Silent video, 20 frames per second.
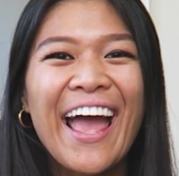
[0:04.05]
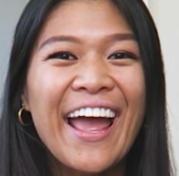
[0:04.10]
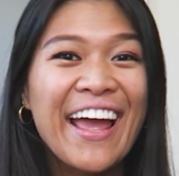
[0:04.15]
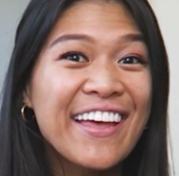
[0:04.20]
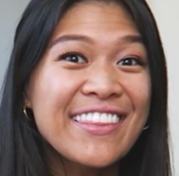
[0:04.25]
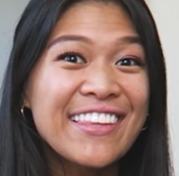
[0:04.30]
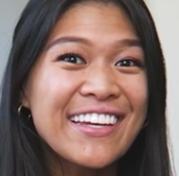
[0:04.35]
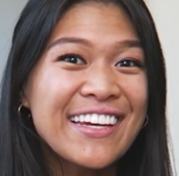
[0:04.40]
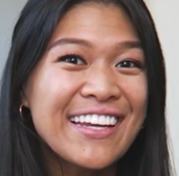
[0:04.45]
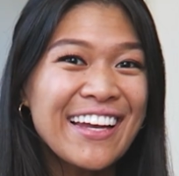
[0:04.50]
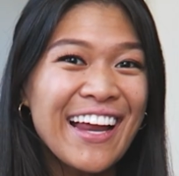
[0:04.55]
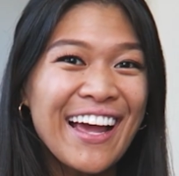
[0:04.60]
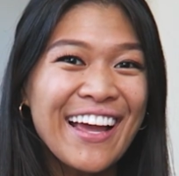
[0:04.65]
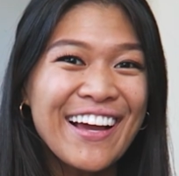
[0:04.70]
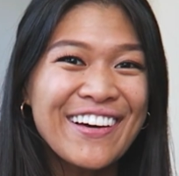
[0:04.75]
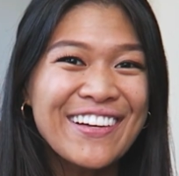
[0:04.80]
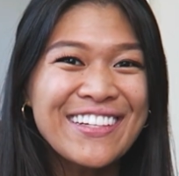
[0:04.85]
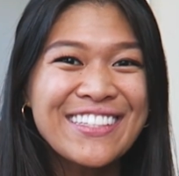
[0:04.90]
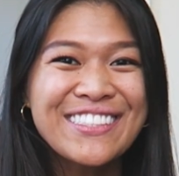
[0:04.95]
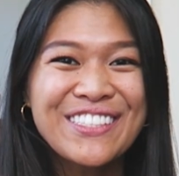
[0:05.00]
Anthony and
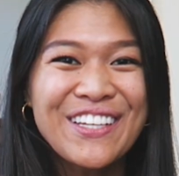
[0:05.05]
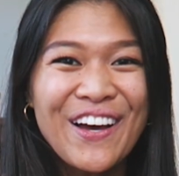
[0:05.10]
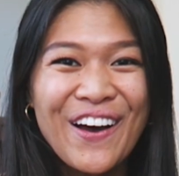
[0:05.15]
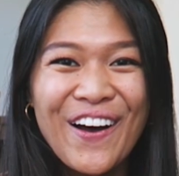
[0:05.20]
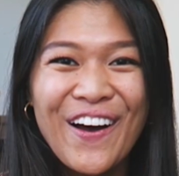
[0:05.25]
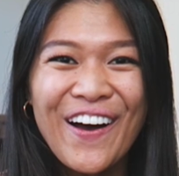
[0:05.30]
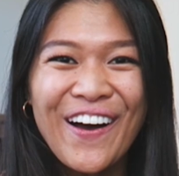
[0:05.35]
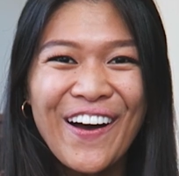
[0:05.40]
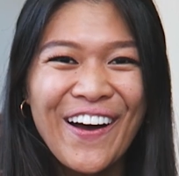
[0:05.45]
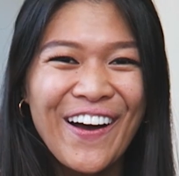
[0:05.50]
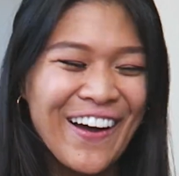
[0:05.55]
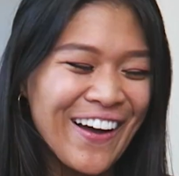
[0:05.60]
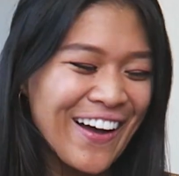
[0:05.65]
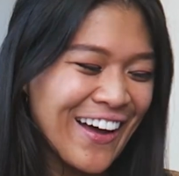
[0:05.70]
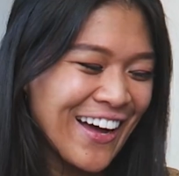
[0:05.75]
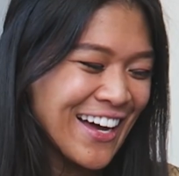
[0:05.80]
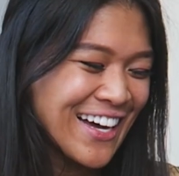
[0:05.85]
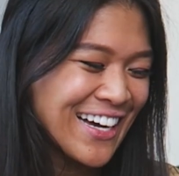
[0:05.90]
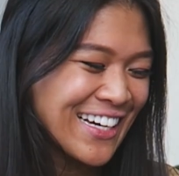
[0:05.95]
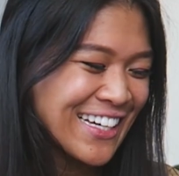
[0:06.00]
I got a
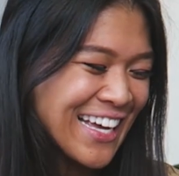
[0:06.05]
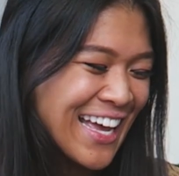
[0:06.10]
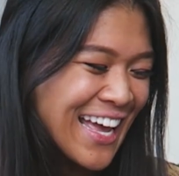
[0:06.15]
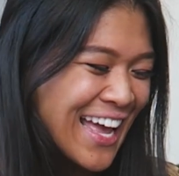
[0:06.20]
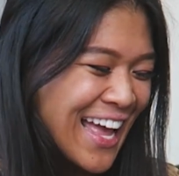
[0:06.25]
dog,